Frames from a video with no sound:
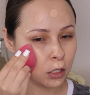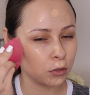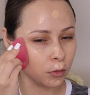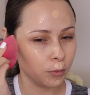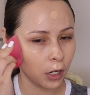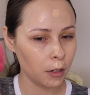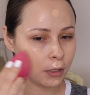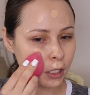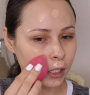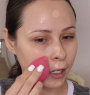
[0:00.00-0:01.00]
So I'm
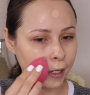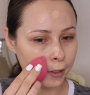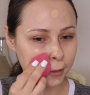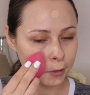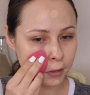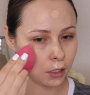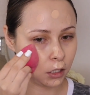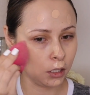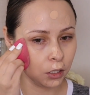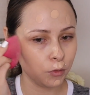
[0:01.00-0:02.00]
probably gonna add
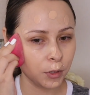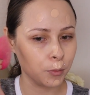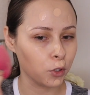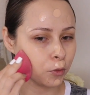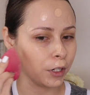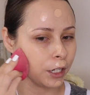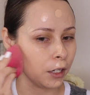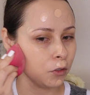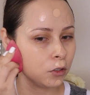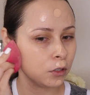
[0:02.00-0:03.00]
a little bit more right
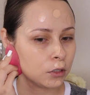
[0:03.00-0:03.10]
now.